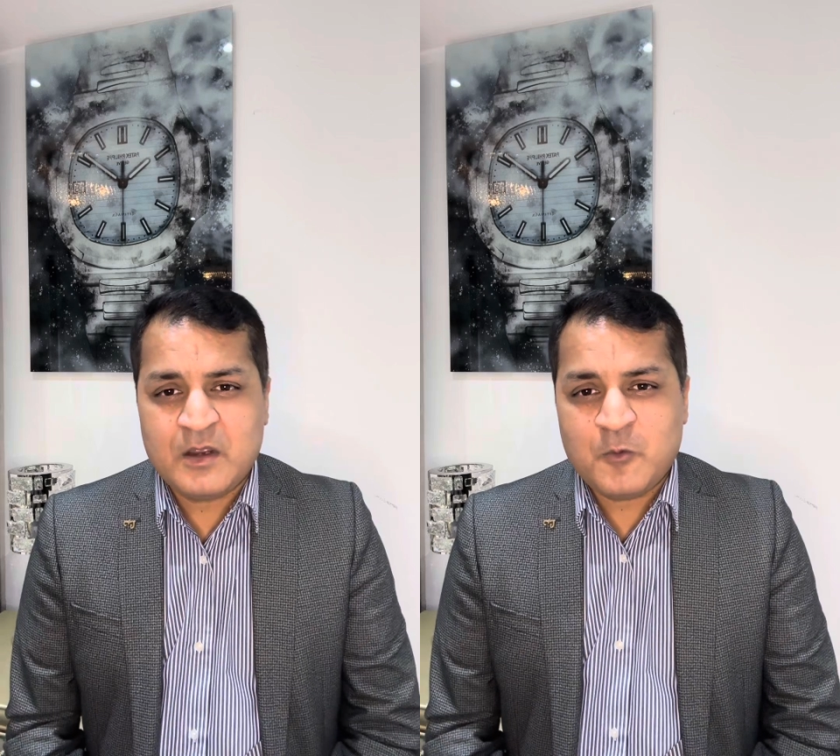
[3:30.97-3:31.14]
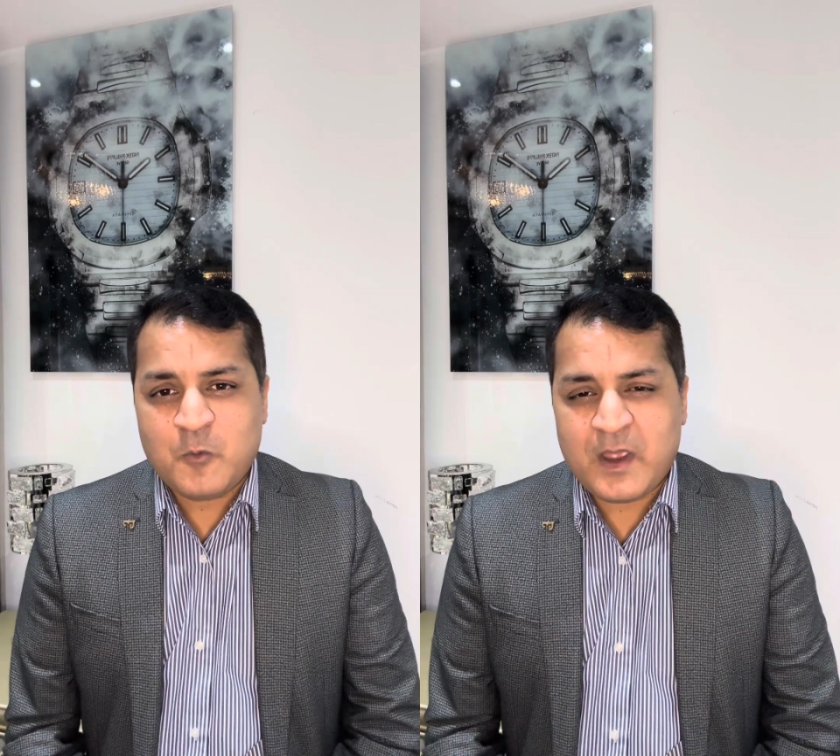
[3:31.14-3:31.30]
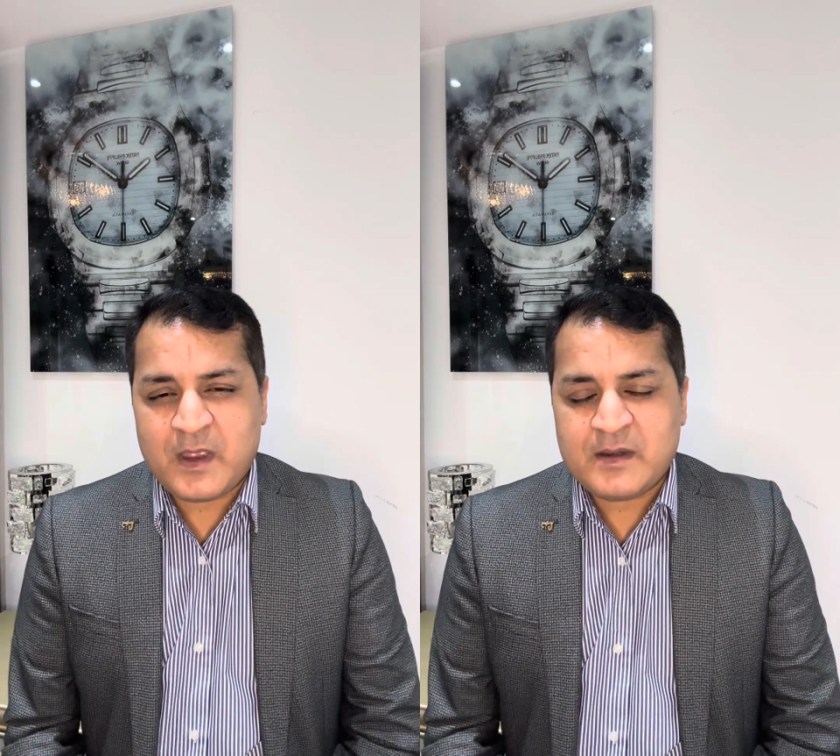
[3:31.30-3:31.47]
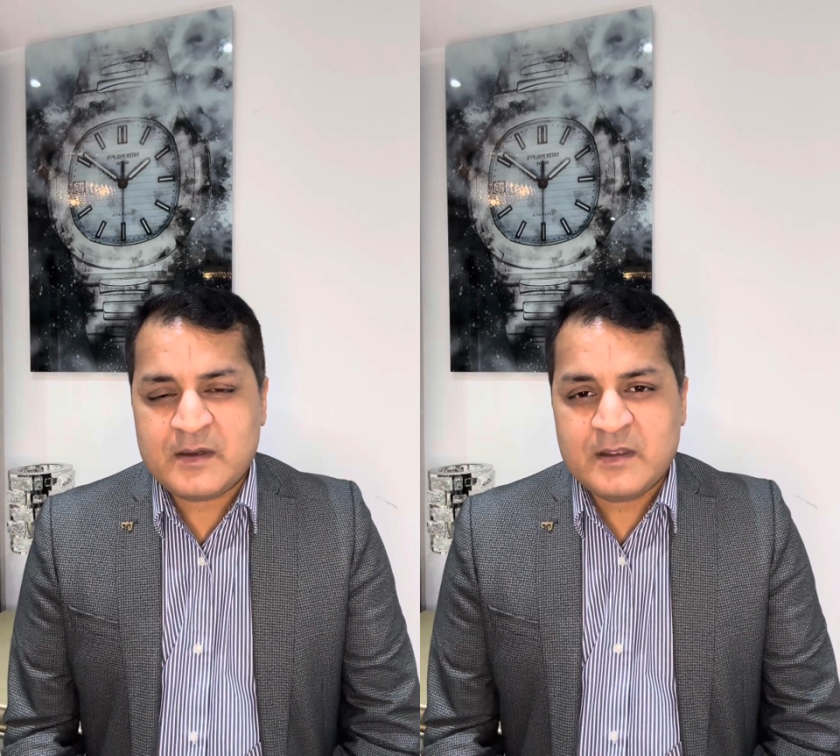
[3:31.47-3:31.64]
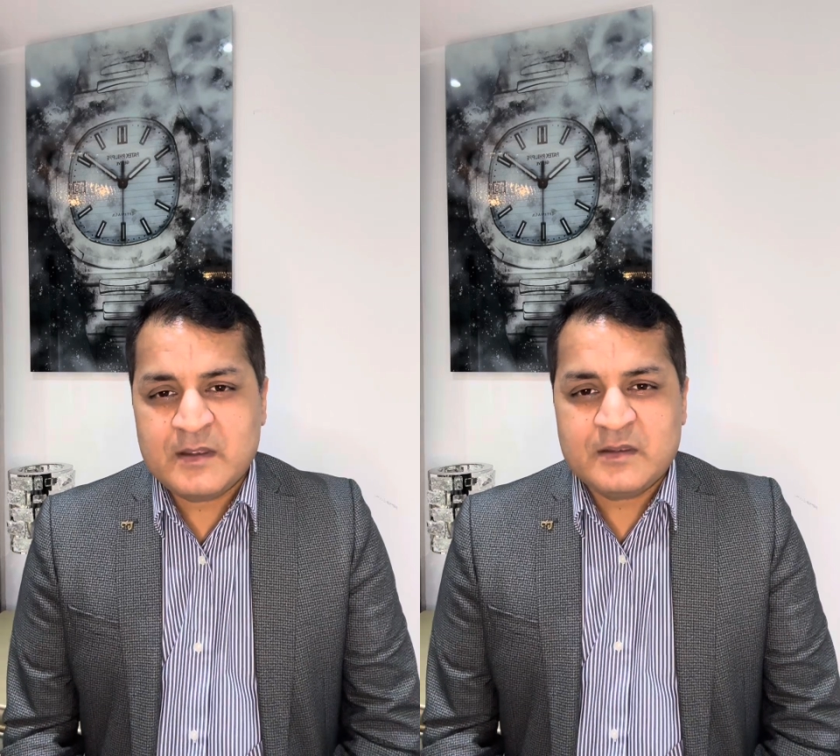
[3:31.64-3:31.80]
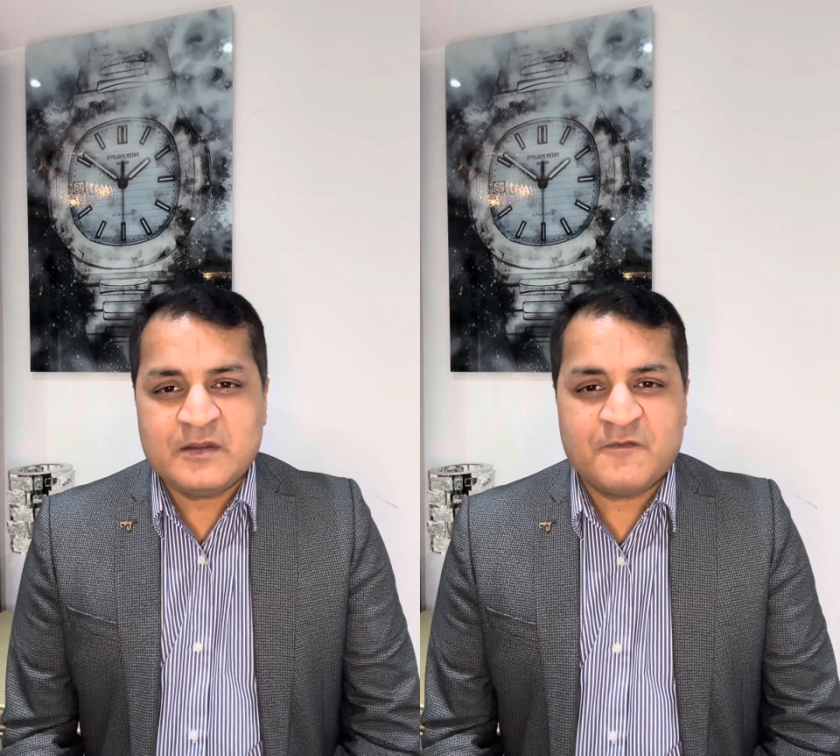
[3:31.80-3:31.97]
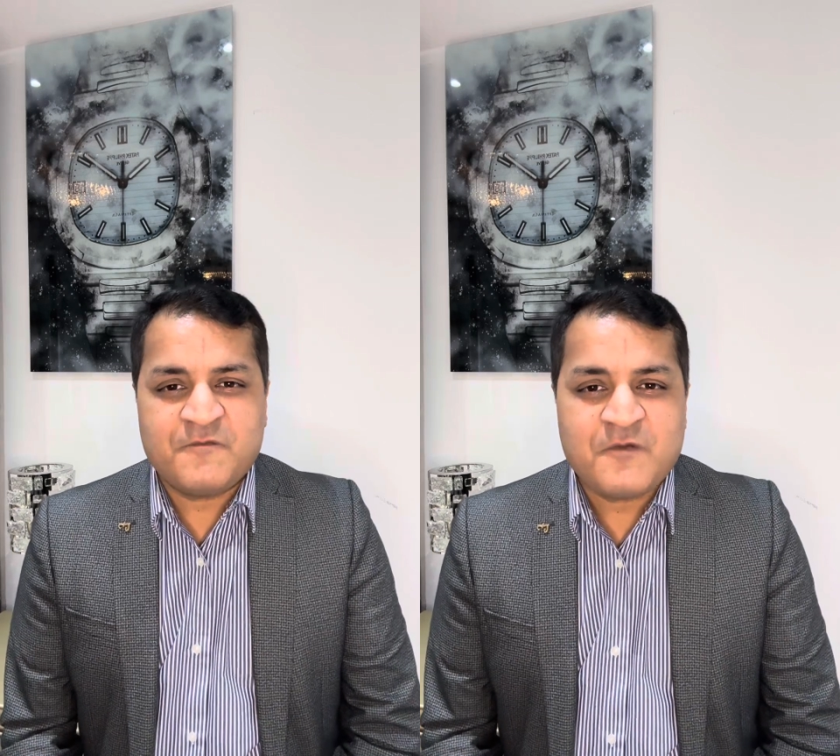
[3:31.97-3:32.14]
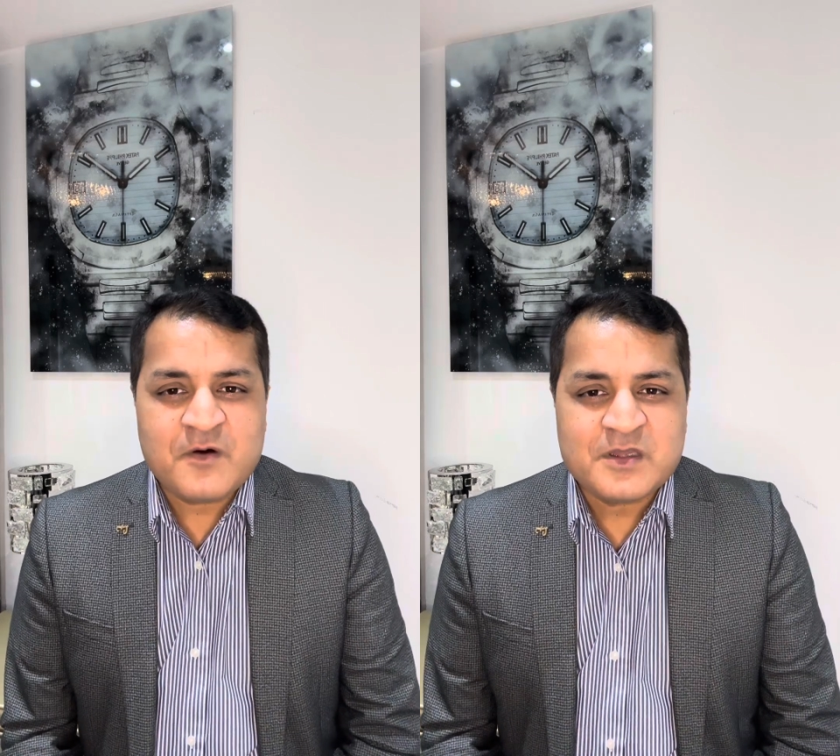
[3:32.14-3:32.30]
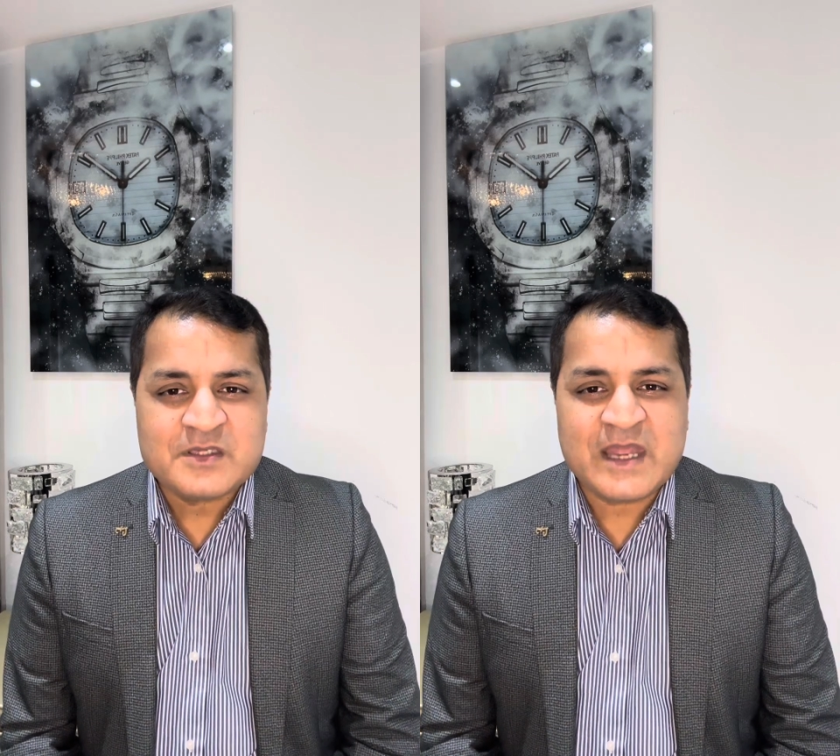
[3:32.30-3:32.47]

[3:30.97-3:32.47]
when the first